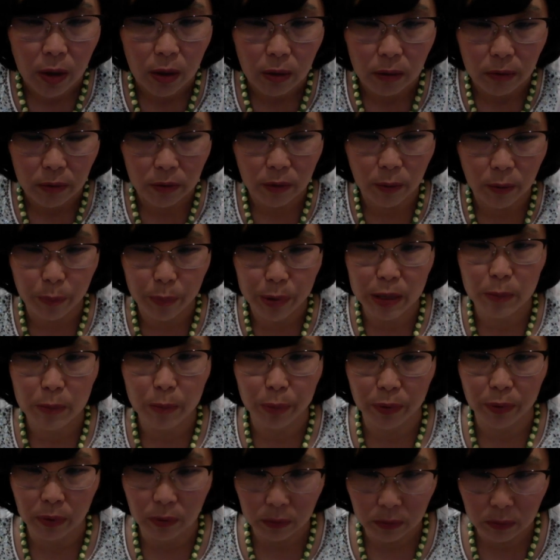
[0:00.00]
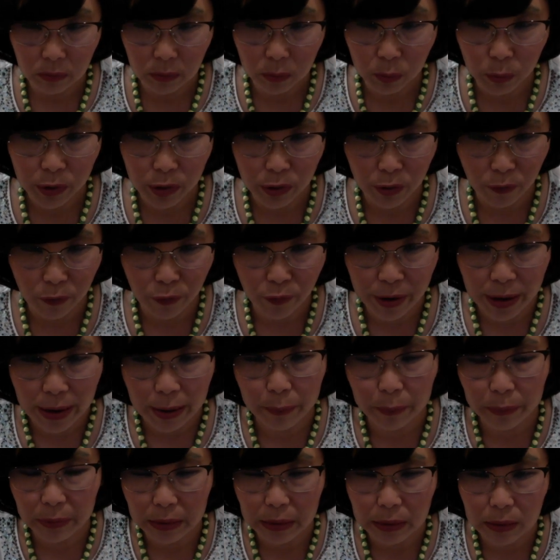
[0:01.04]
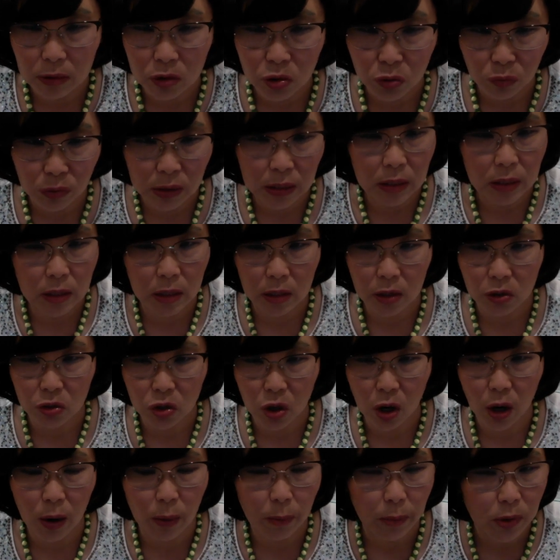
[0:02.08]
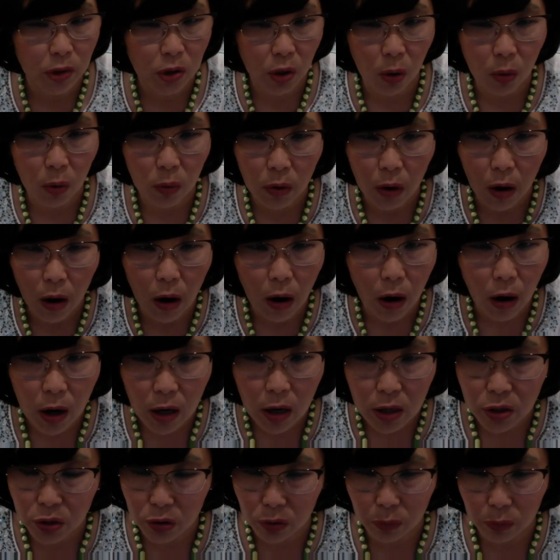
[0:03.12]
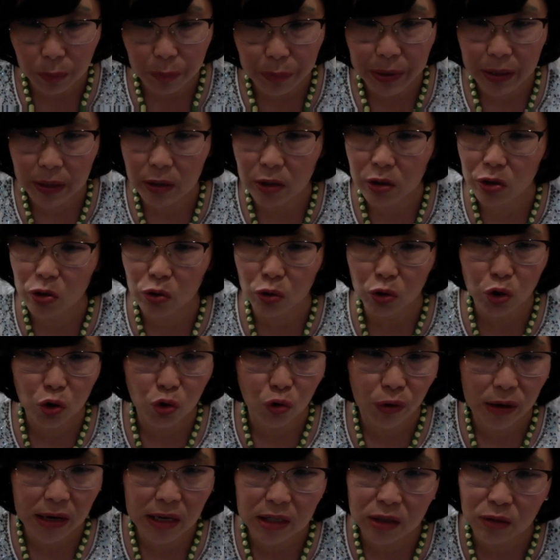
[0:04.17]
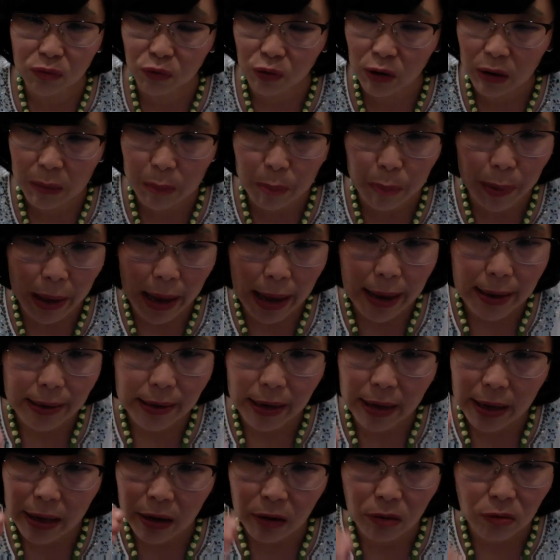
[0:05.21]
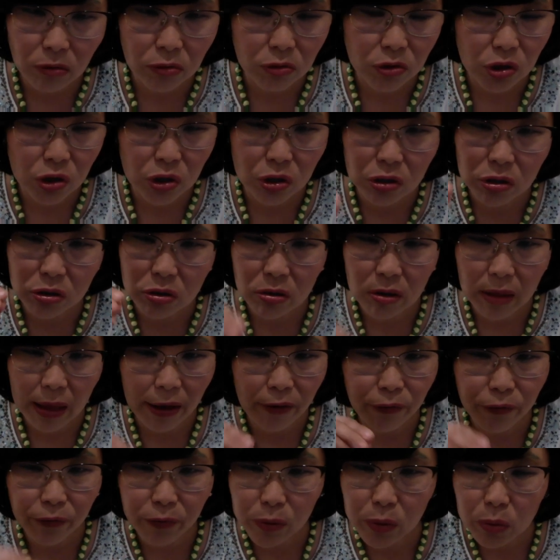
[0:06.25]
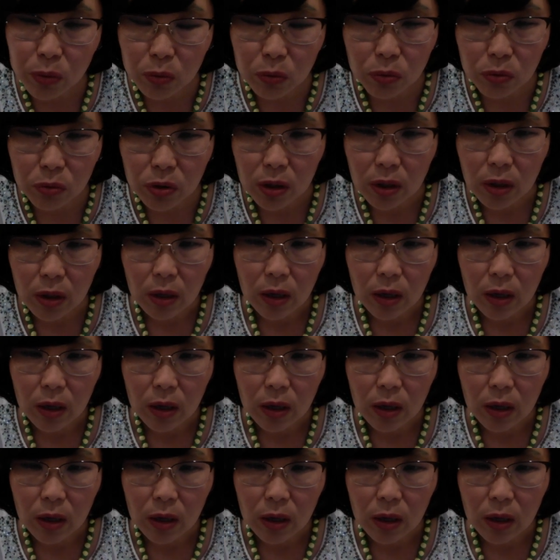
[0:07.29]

the people, with your family during dinner time. Don't argue, because you're transferring bad energy to that food.